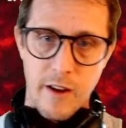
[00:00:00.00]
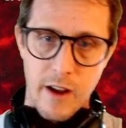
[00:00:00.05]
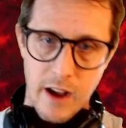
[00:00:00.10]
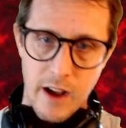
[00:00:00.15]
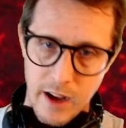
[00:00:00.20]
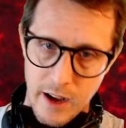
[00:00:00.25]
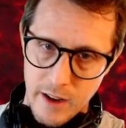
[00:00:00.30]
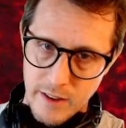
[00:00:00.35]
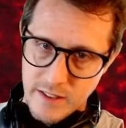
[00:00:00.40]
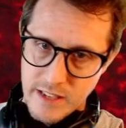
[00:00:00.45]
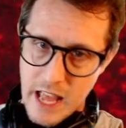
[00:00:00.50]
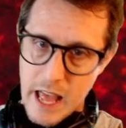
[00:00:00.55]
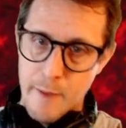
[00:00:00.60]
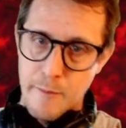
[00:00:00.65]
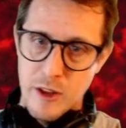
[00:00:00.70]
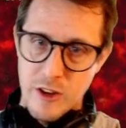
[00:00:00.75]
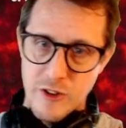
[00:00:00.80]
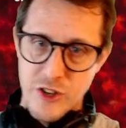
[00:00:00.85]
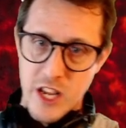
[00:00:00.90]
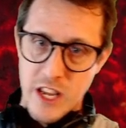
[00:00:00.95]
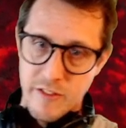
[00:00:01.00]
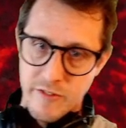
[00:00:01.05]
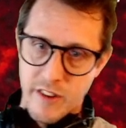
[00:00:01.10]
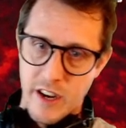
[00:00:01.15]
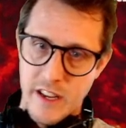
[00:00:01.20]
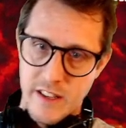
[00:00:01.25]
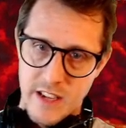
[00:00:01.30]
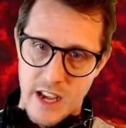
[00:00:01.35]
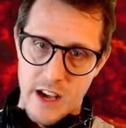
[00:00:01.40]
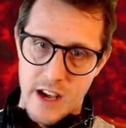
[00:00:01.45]
damage in
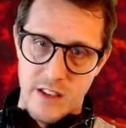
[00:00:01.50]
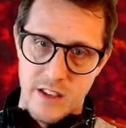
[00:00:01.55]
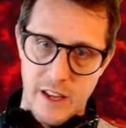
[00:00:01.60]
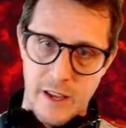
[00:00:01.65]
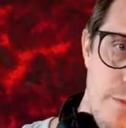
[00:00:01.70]
vitality.